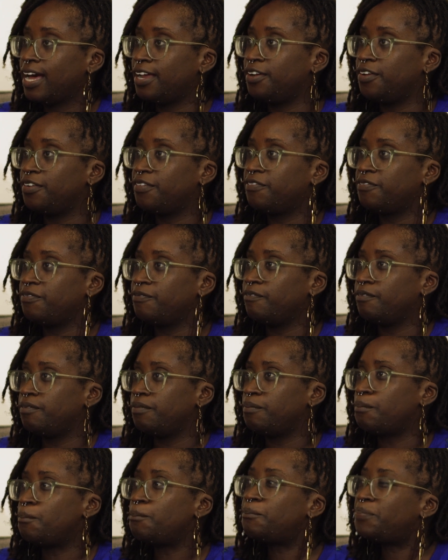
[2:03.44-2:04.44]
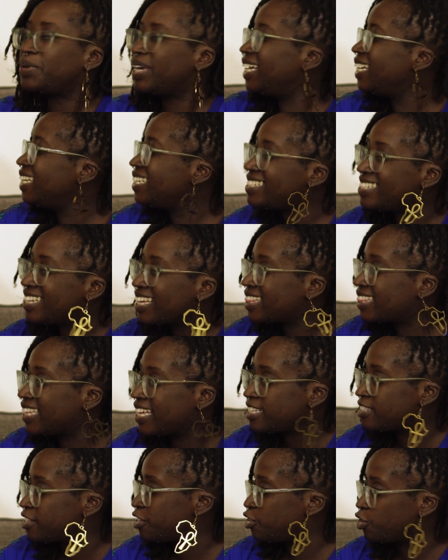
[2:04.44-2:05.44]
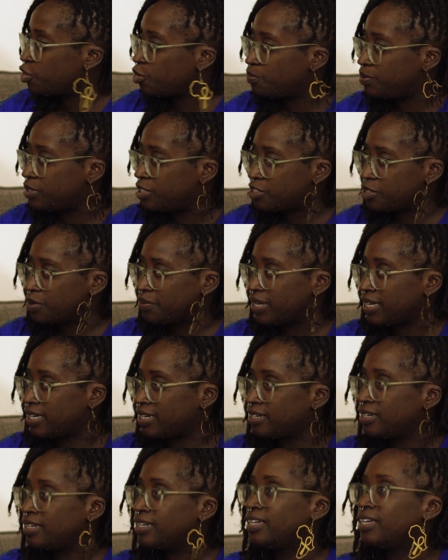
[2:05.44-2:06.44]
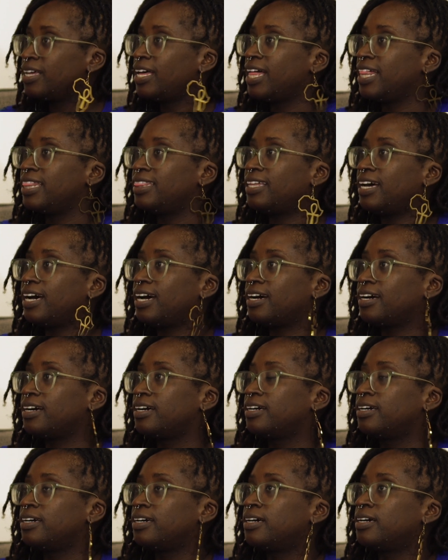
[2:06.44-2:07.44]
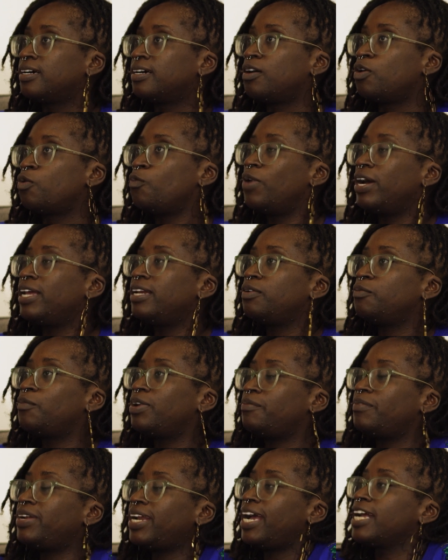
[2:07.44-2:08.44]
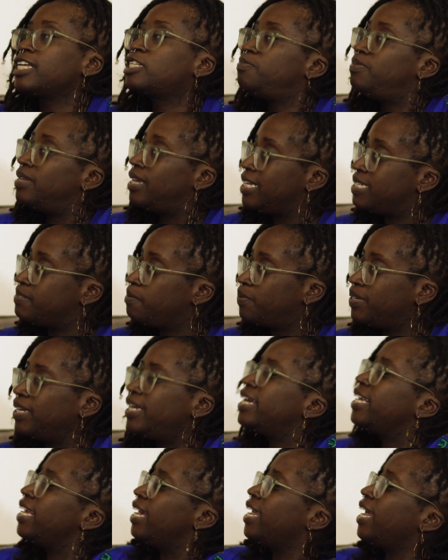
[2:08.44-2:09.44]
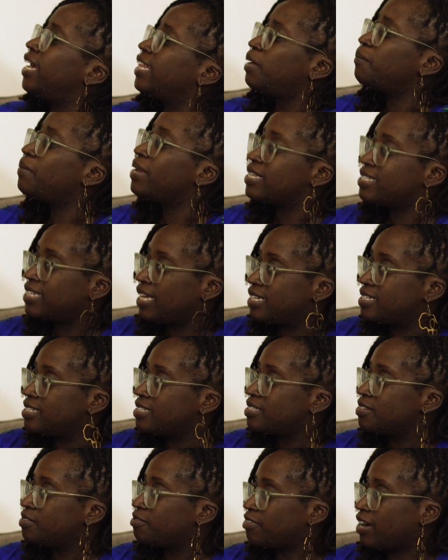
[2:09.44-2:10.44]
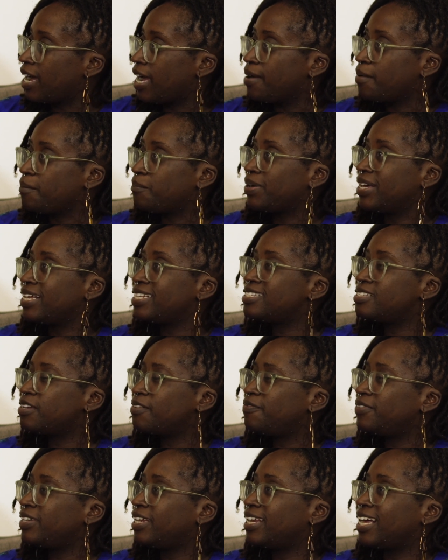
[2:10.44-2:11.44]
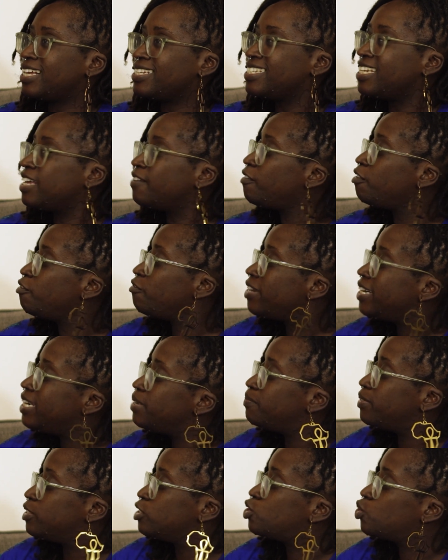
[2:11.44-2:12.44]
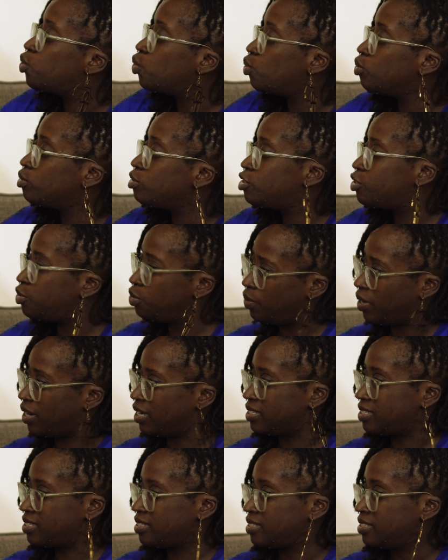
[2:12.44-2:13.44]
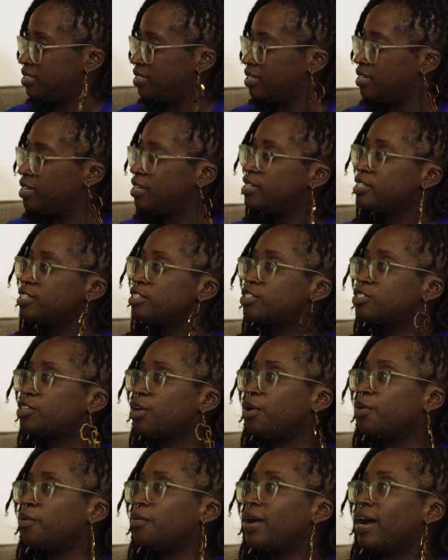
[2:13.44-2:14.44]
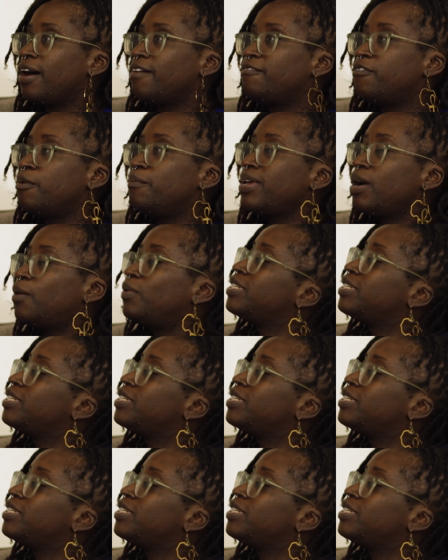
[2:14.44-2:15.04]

kind of basic things that you could be doing right. that when, when, when I explain it to people, they're like, yeah, yeah, that makes sense, right? It. But yeah. it's something that has never really been taught to yeah. us. Yeah. So for me, I